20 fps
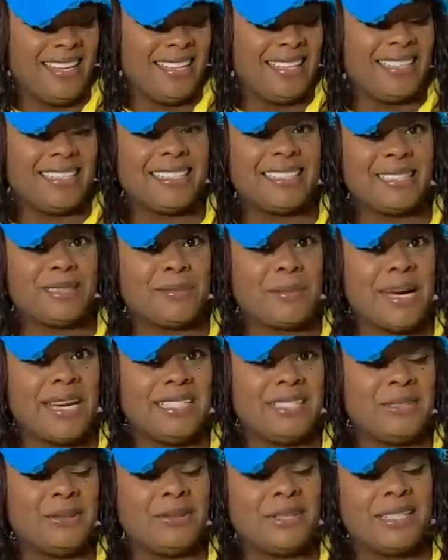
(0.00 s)
this is my
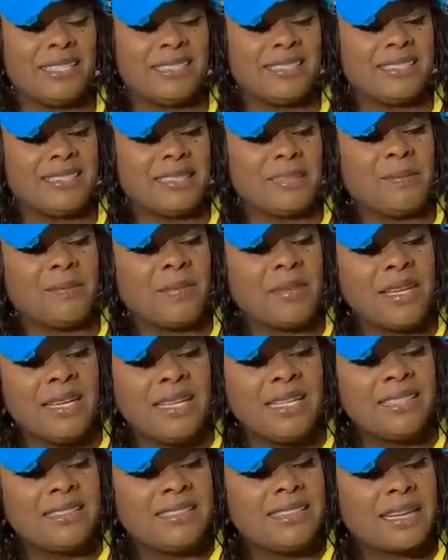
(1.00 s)
twist.
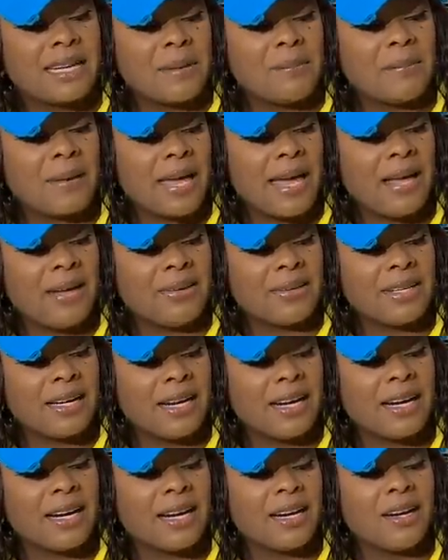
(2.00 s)
Chicken
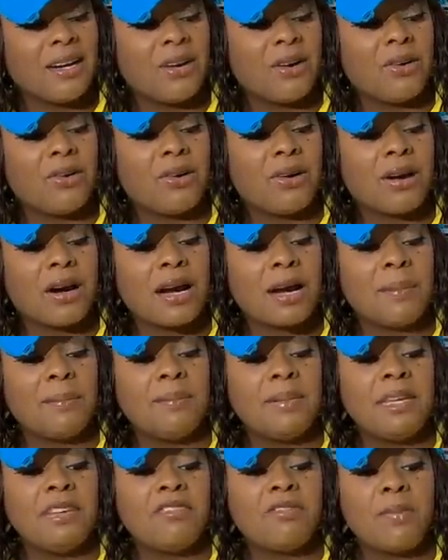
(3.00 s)
powder or
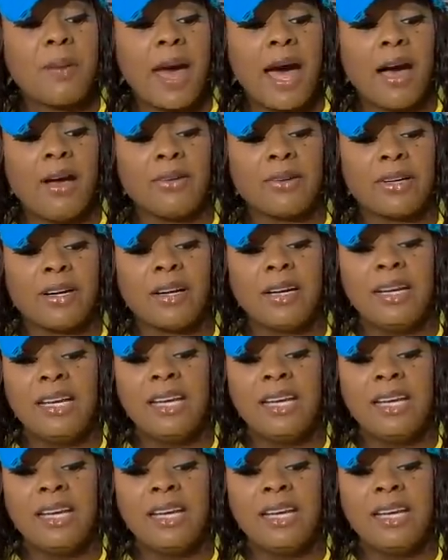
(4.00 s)
beef powder.